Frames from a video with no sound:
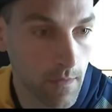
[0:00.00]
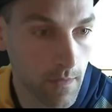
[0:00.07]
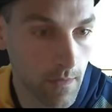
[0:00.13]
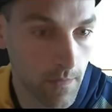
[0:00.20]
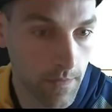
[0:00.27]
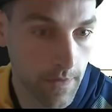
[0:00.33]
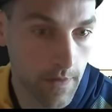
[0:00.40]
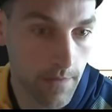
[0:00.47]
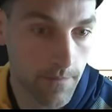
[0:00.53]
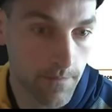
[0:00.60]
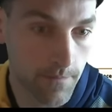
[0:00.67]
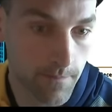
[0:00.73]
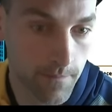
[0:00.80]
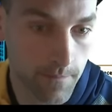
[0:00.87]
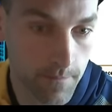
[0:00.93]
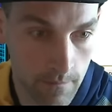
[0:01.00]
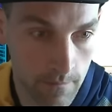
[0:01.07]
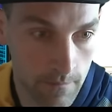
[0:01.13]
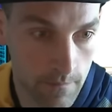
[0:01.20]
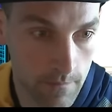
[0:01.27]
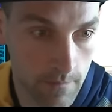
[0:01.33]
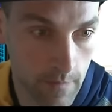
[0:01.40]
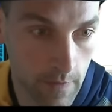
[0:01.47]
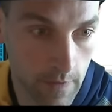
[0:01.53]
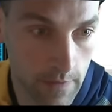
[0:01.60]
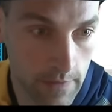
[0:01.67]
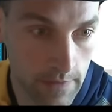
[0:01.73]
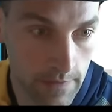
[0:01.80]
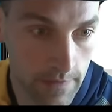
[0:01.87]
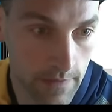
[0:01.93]
Okay. All right,
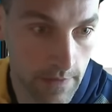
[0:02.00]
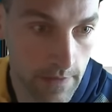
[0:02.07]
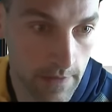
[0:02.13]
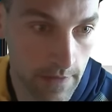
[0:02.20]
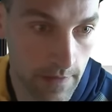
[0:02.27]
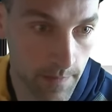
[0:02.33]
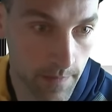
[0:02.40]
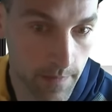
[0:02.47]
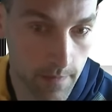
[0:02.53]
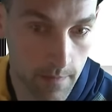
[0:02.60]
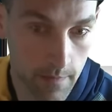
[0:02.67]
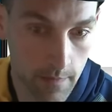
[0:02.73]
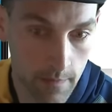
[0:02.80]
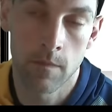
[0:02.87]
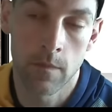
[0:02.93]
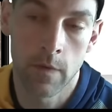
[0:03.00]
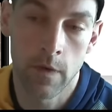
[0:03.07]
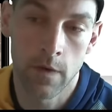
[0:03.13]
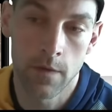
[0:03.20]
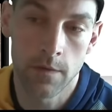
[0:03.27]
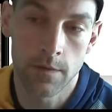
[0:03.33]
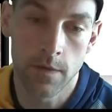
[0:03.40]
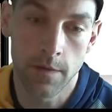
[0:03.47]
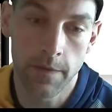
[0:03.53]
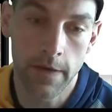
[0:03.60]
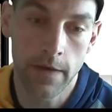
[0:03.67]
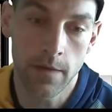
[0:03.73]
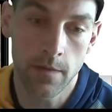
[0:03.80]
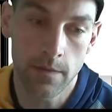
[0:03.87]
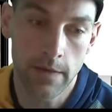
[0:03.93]
let's keep so if I
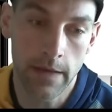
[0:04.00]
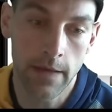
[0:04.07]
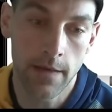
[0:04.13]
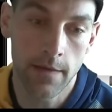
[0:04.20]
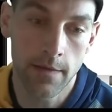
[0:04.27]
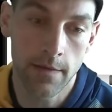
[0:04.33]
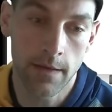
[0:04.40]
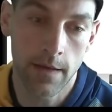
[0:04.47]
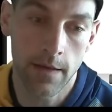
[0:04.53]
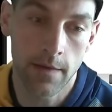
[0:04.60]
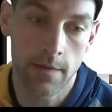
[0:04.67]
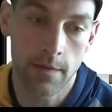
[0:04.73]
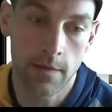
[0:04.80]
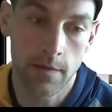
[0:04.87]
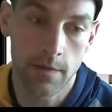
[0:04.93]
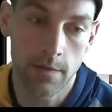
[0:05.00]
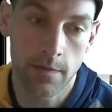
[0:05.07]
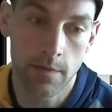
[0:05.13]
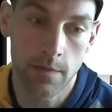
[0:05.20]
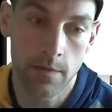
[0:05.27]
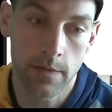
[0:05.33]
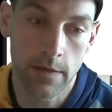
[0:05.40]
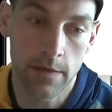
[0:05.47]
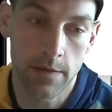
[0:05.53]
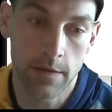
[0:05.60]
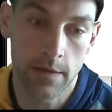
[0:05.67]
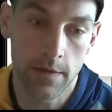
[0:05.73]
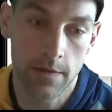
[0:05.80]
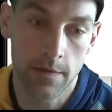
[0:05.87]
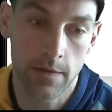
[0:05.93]
go land and turn to the
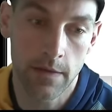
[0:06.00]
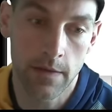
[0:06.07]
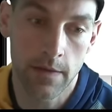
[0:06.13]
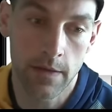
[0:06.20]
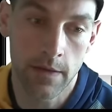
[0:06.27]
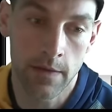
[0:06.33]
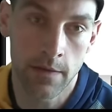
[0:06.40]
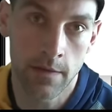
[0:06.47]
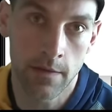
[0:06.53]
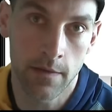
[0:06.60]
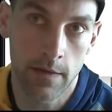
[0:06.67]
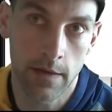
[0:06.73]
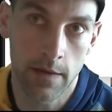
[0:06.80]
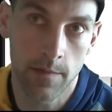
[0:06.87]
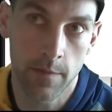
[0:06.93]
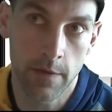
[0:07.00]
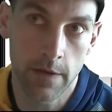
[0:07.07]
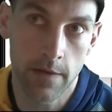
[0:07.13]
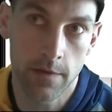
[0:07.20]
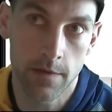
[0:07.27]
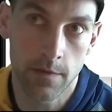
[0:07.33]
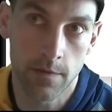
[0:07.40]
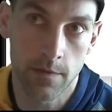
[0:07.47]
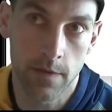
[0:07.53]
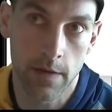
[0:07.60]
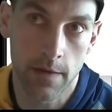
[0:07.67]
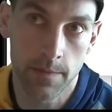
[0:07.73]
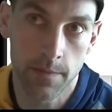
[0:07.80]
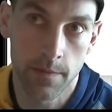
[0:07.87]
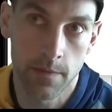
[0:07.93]
Chancery, then they can play a
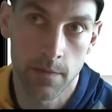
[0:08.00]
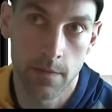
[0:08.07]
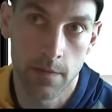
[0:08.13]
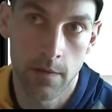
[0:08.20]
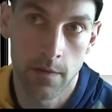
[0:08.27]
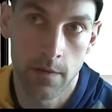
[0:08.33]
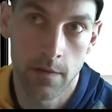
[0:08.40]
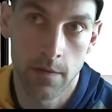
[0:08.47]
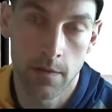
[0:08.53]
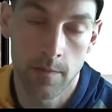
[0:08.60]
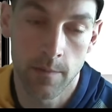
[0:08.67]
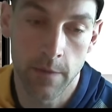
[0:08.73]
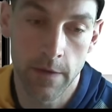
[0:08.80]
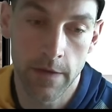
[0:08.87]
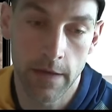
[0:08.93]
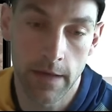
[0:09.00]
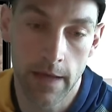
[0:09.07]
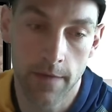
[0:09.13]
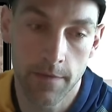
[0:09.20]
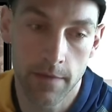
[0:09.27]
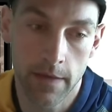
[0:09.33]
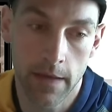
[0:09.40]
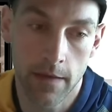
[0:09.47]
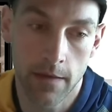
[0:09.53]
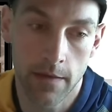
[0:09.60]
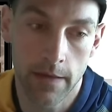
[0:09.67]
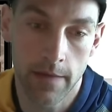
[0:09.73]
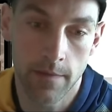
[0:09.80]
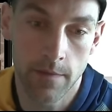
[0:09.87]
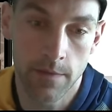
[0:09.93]
2-drop. But then after that, I'll
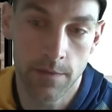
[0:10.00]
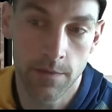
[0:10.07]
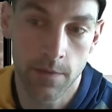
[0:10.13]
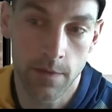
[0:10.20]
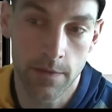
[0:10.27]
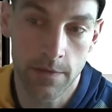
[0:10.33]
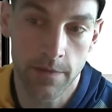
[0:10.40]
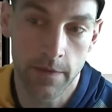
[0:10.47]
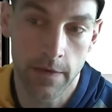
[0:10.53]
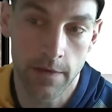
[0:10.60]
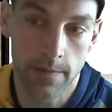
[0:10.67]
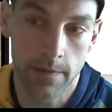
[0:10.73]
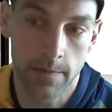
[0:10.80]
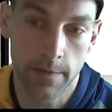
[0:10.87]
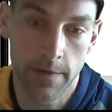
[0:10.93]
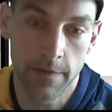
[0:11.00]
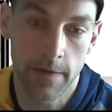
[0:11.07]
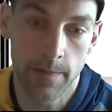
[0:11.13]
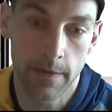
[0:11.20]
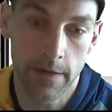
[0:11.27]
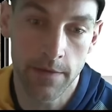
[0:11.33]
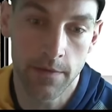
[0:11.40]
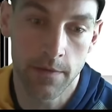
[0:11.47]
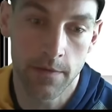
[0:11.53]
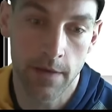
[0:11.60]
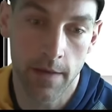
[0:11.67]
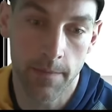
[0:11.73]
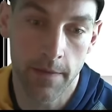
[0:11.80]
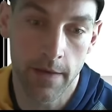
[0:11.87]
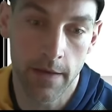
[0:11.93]
have Lose focus available. But if they play a
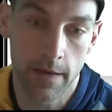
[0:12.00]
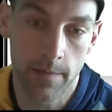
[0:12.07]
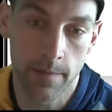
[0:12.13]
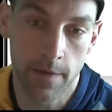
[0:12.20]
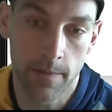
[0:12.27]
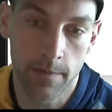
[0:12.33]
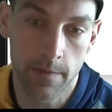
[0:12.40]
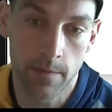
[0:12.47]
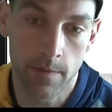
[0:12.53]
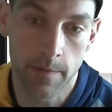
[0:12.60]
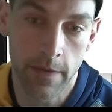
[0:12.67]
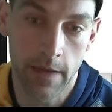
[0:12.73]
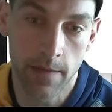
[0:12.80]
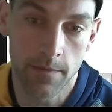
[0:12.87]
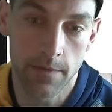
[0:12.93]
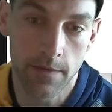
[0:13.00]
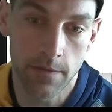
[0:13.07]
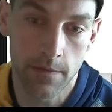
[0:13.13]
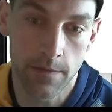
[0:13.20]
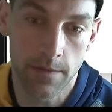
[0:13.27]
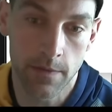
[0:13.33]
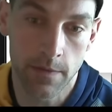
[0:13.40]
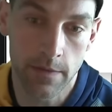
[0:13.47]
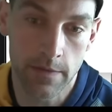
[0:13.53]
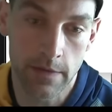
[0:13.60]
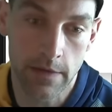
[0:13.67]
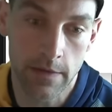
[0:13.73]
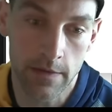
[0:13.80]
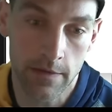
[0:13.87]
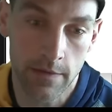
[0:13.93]
2-drop, then I probably won't be able to Lose focus
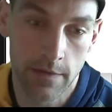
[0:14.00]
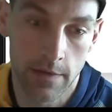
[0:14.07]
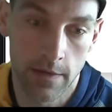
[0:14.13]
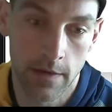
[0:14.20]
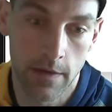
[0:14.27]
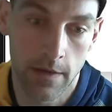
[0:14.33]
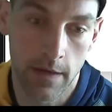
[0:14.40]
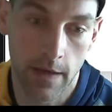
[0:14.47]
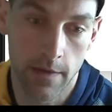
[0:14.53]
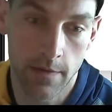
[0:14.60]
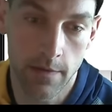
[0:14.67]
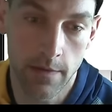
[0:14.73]
things. I don't